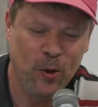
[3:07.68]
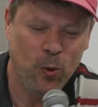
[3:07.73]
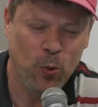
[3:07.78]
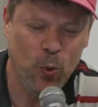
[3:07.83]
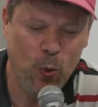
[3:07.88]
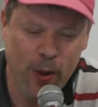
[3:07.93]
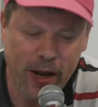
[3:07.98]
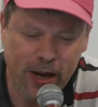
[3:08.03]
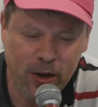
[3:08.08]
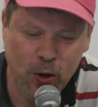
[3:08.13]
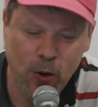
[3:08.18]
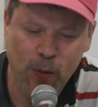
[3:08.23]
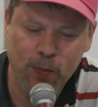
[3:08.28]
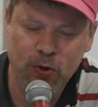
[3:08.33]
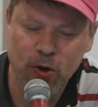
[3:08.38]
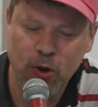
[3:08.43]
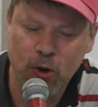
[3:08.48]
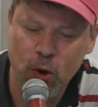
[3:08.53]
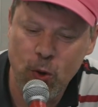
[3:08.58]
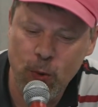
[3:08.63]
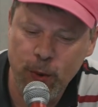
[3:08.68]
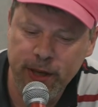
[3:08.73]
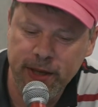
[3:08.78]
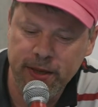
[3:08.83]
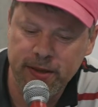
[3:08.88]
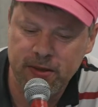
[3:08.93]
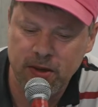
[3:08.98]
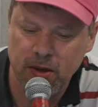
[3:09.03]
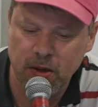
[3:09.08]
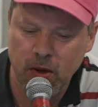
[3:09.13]
we welcome the
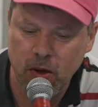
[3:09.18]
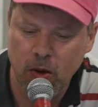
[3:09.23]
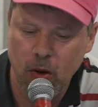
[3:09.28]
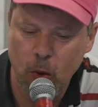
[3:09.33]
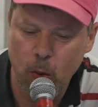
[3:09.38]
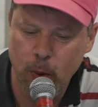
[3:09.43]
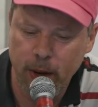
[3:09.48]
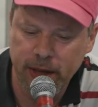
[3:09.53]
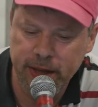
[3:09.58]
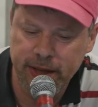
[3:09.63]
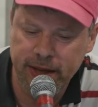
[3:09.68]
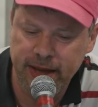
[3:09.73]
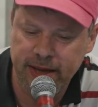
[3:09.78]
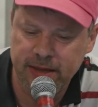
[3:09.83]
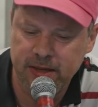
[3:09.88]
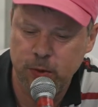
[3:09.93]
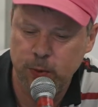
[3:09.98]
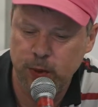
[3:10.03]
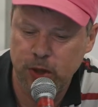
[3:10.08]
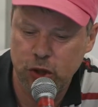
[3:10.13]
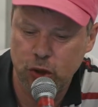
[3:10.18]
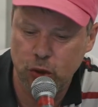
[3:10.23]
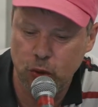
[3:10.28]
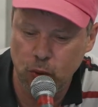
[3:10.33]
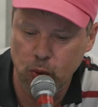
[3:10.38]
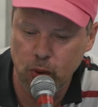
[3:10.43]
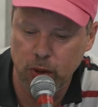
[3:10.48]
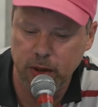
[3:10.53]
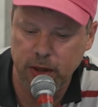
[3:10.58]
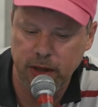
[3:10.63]
current awareness which
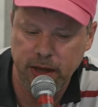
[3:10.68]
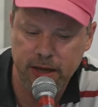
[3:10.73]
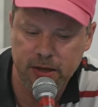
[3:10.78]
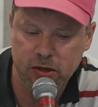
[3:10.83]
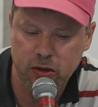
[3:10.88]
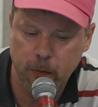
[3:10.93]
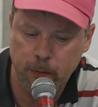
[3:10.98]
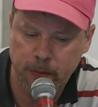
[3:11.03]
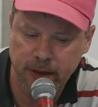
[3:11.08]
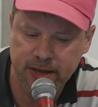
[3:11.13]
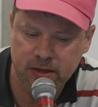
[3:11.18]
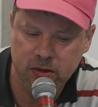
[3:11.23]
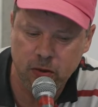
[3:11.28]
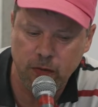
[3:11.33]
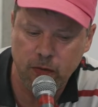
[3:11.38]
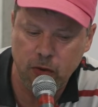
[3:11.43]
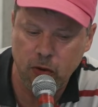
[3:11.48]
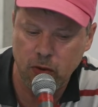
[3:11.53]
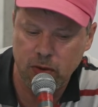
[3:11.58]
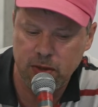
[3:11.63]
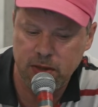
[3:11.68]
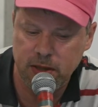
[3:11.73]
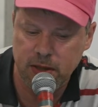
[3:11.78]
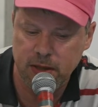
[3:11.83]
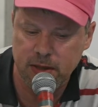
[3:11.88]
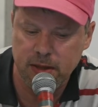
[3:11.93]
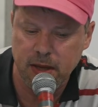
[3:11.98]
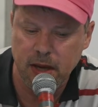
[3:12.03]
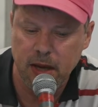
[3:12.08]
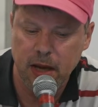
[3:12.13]
could, in the best of
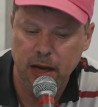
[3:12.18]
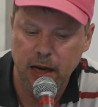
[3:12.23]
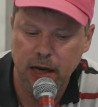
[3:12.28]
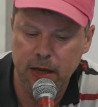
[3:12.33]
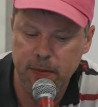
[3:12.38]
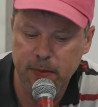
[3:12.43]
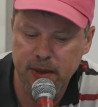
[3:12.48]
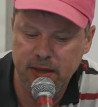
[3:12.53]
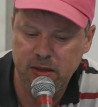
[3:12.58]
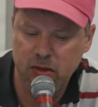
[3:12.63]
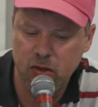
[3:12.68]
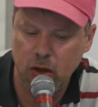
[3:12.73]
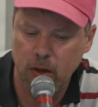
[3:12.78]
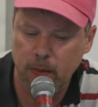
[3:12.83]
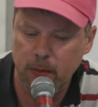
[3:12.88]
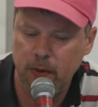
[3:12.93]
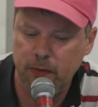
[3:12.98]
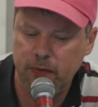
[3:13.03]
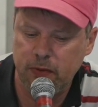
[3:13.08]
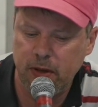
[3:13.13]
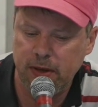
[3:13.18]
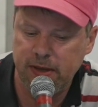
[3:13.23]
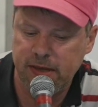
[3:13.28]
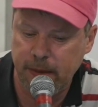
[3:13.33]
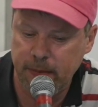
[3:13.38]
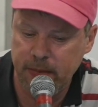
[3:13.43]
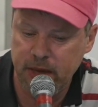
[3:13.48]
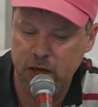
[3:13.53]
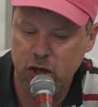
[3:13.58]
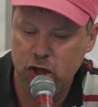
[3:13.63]
courses, limit some of the
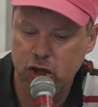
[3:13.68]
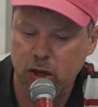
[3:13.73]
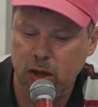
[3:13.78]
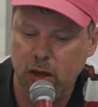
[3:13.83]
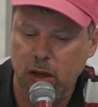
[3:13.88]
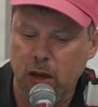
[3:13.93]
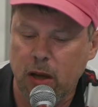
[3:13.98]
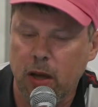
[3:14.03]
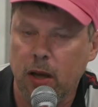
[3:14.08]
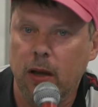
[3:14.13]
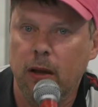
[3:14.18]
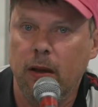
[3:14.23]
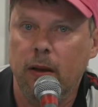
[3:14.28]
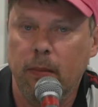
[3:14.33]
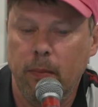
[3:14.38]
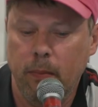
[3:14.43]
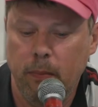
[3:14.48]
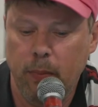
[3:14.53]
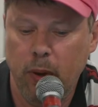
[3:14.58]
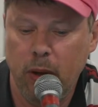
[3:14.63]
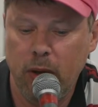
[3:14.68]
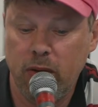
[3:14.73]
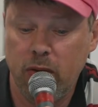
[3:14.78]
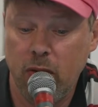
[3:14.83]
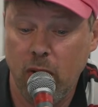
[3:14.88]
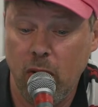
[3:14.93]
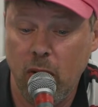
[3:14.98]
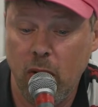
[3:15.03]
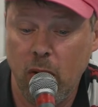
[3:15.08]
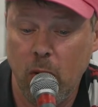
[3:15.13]
damage but
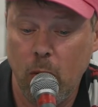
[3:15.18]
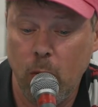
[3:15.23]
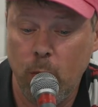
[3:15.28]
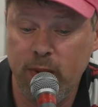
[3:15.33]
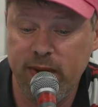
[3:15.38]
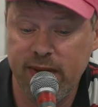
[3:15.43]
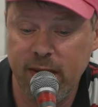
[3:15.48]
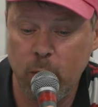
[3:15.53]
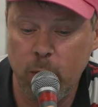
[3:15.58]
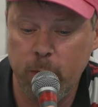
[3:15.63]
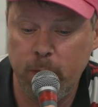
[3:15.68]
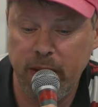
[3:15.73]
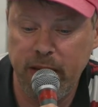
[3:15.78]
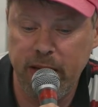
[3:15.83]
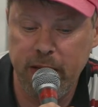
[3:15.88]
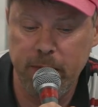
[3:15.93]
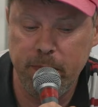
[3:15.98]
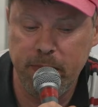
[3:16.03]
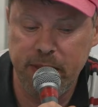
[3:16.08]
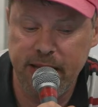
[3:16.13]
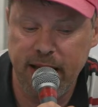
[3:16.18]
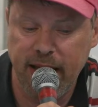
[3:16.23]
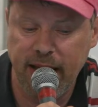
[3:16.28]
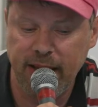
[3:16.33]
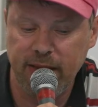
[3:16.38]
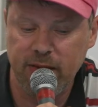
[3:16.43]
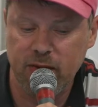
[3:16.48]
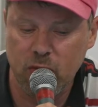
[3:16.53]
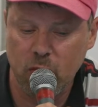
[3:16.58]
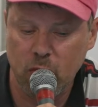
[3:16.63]
uh, without being
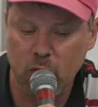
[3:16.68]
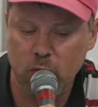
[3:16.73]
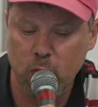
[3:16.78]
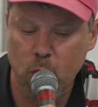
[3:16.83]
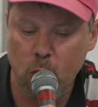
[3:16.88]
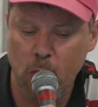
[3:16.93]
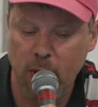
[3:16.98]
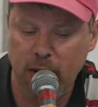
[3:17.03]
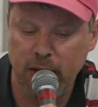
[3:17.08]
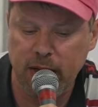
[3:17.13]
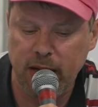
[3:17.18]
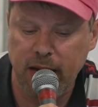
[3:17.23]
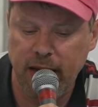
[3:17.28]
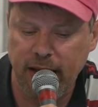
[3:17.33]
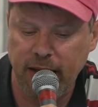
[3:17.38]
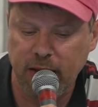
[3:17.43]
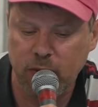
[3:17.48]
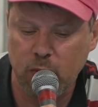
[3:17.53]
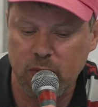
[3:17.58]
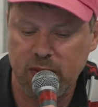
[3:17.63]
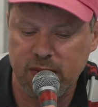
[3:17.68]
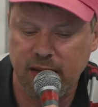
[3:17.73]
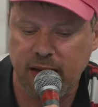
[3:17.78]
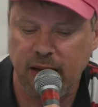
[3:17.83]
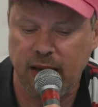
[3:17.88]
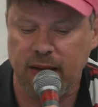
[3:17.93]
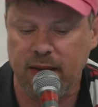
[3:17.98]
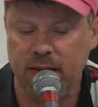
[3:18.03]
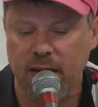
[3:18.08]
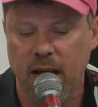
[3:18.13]
behind those who would like to
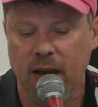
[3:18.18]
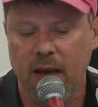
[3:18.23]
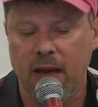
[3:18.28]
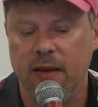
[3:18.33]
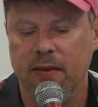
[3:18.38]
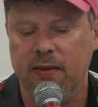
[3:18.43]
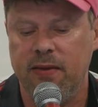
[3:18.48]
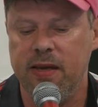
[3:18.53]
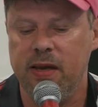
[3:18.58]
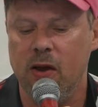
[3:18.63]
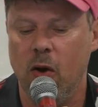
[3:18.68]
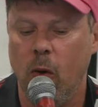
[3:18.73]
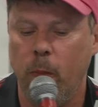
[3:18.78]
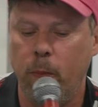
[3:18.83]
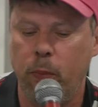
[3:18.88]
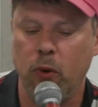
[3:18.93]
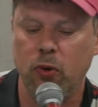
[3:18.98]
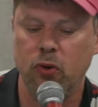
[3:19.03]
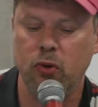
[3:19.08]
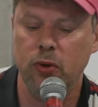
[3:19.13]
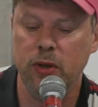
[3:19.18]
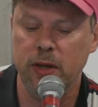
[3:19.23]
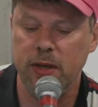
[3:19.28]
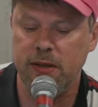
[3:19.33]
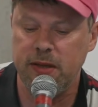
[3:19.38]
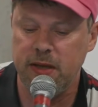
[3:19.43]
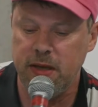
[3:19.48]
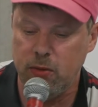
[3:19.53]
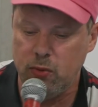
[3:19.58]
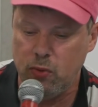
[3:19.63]
seize the
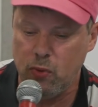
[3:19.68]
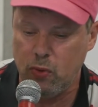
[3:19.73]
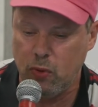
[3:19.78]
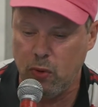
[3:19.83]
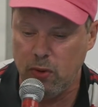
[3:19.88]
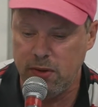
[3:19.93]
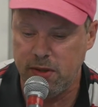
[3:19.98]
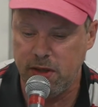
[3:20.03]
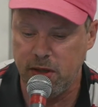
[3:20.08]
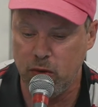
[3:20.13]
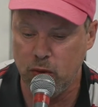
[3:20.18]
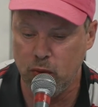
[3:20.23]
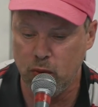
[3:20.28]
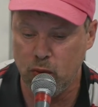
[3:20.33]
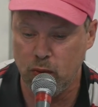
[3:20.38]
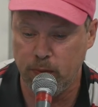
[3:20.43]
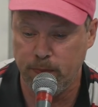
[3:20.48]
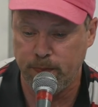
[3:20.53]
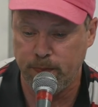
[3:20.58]
opportunity to continue